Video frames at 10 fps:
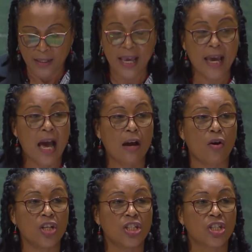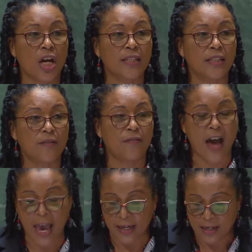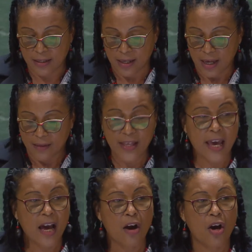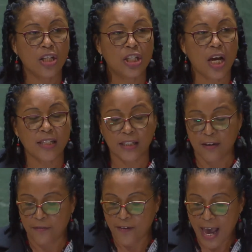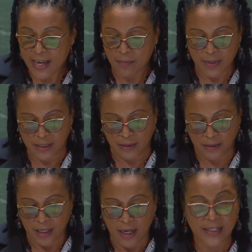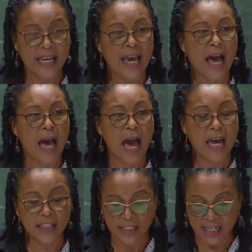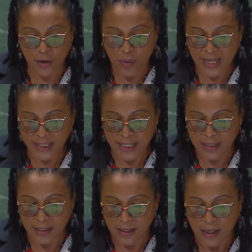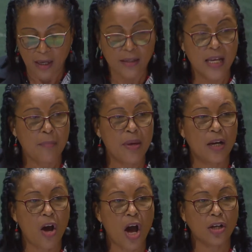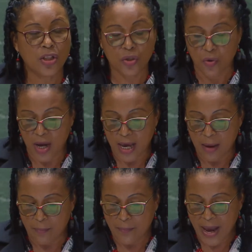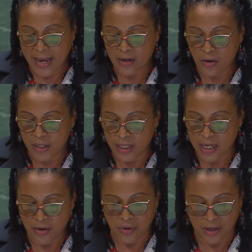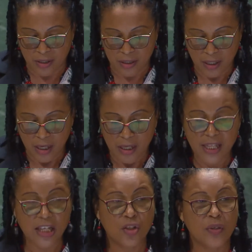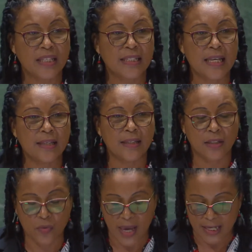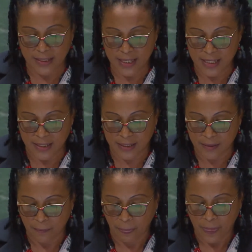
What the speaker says: They are unjustified. They are unjustifiable. They are antiquated. They belong to a bygone era. They should cease to exist.